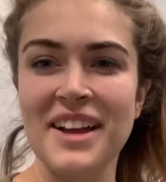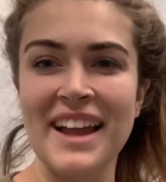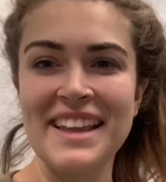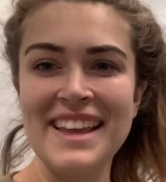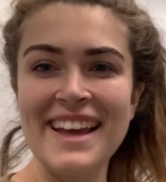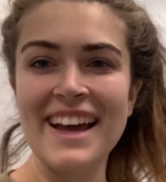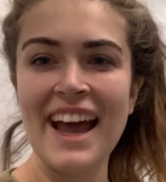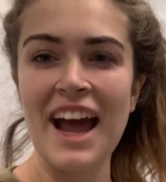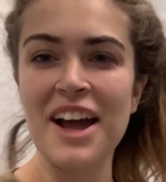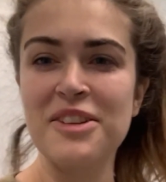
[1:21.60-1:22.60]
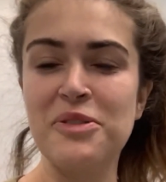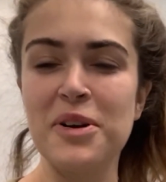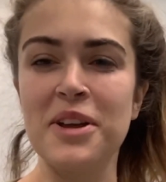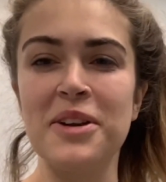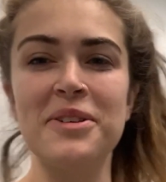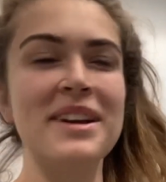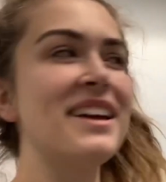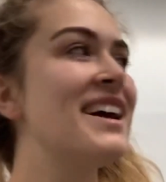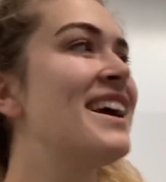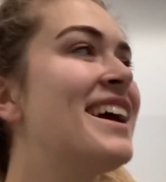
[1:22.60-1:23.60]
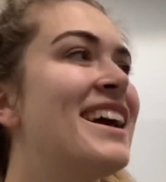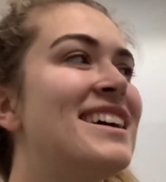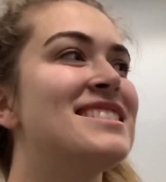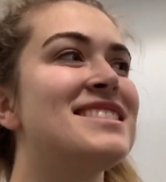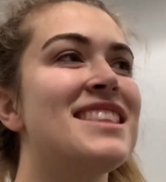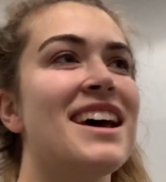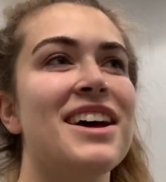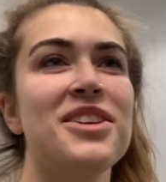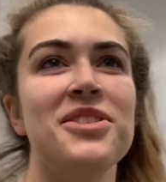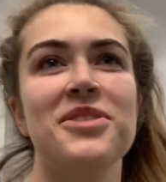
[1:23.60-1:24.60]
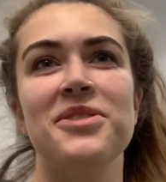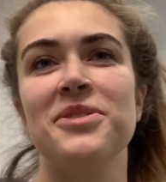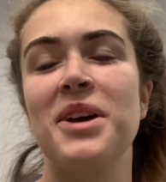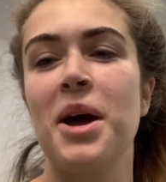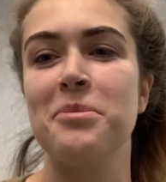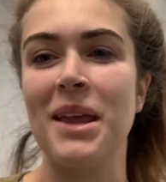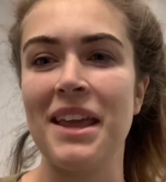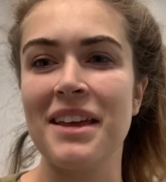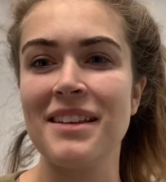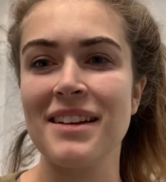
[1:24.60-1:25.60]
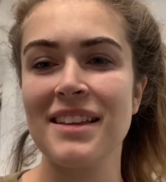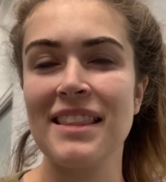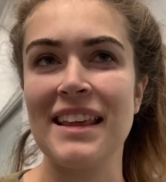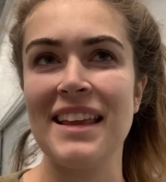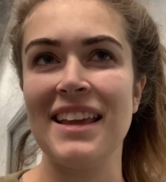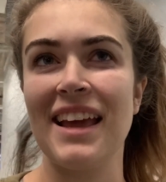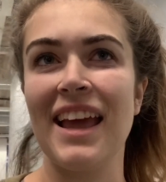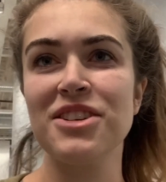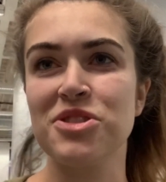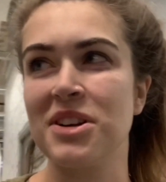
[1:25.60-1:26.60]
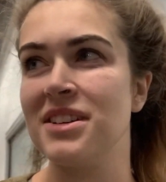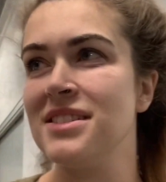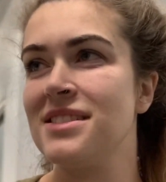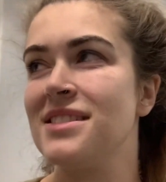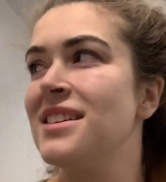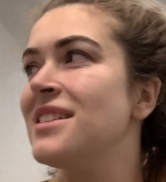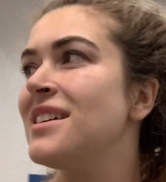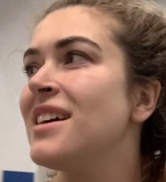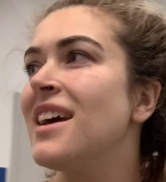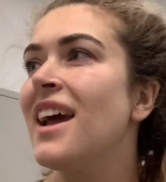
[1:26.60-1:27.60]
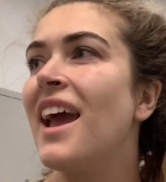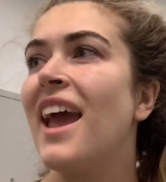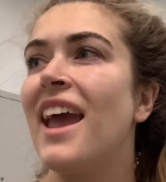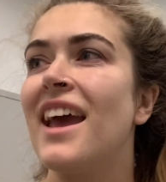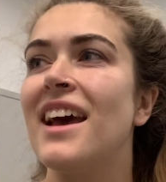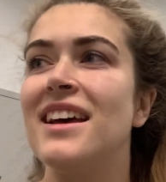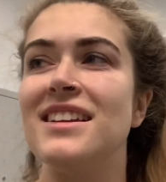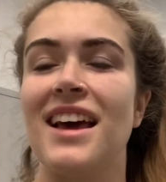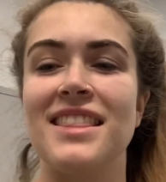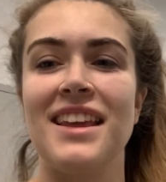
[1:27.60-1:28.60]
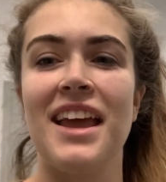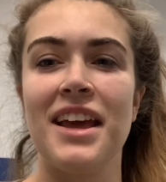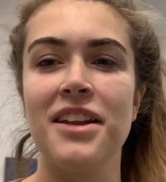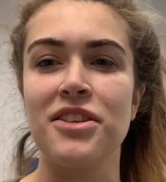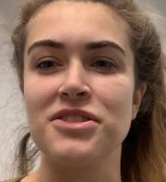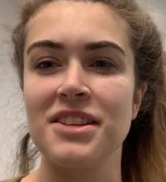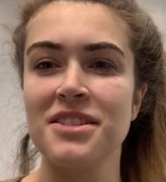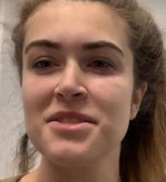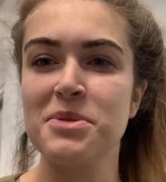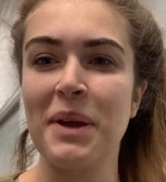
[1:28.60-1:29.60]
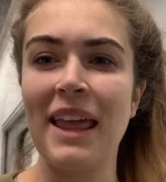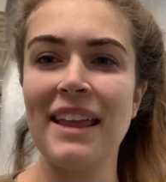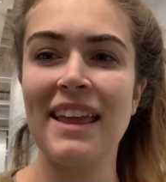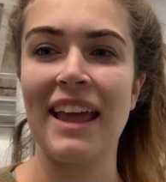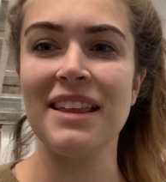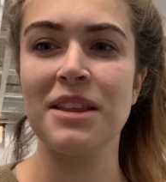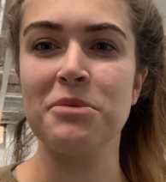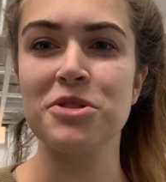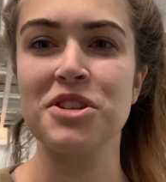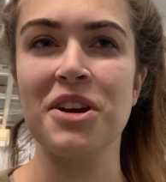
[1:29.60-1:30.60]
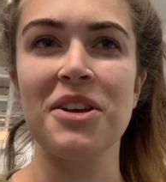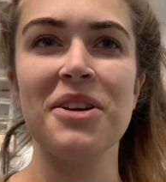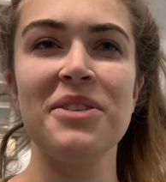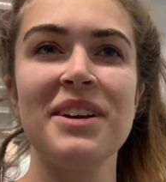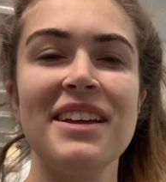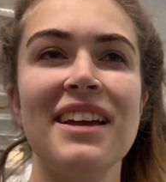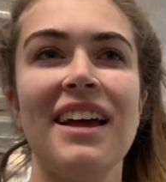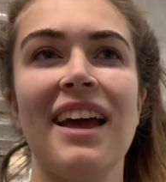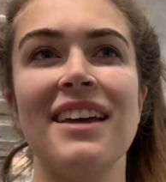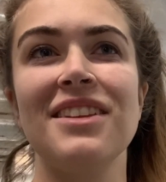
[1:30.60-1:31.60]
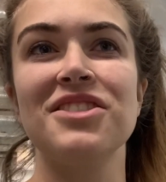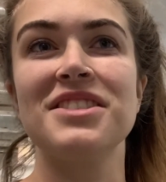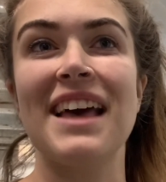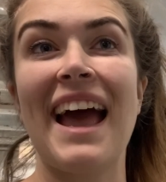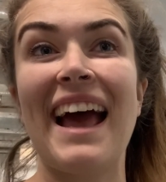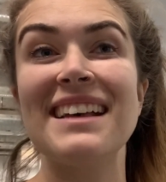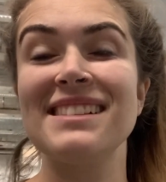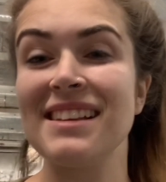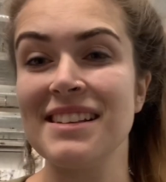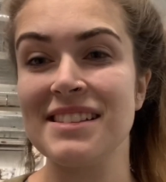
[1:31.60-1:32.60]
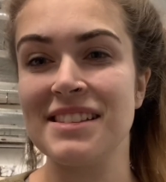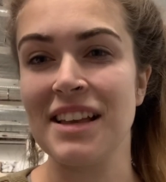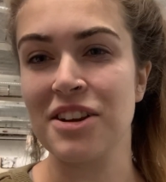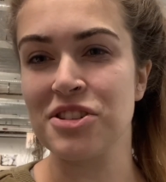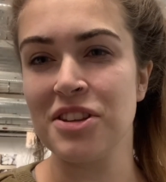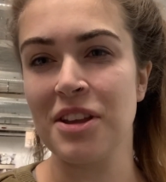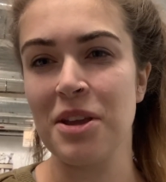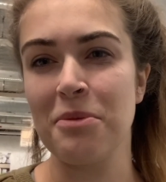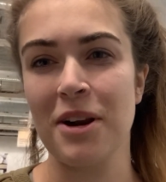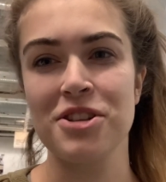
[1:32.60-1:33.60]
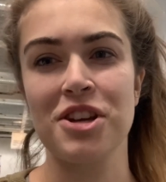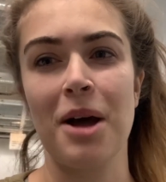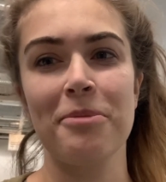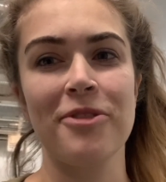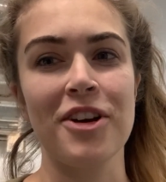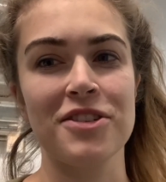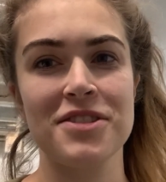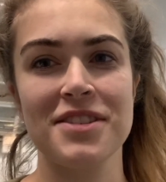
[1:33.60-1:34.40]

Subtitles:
IKEA hack for you is that you come in the entrance, and at the end there's a little swinging gate that will show you, and there's the as-is section that you want to shop first.